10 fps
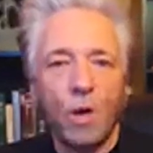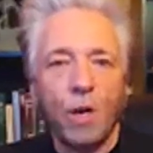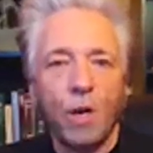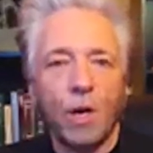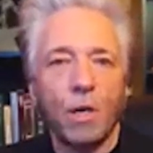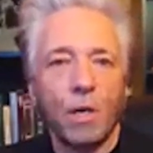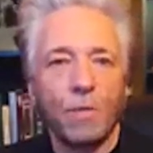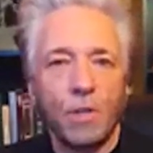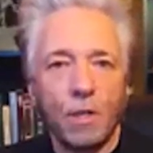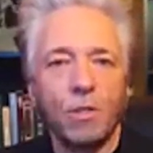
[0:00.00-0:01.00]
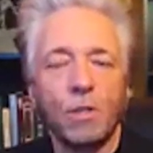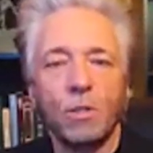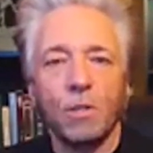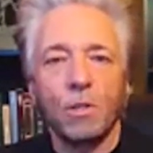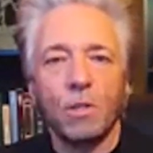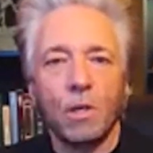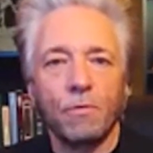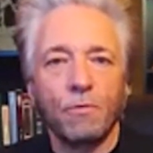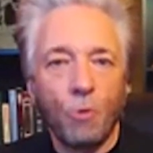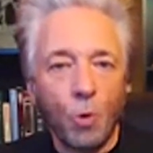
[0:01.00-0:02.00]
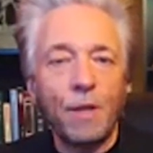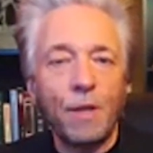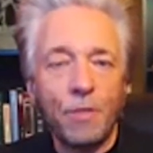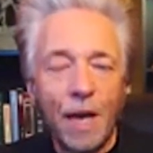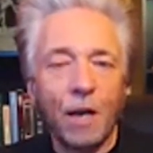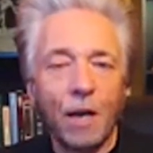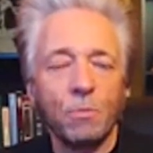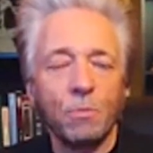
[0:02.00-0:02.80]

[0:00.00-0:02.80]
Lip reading: of the existence of 40,000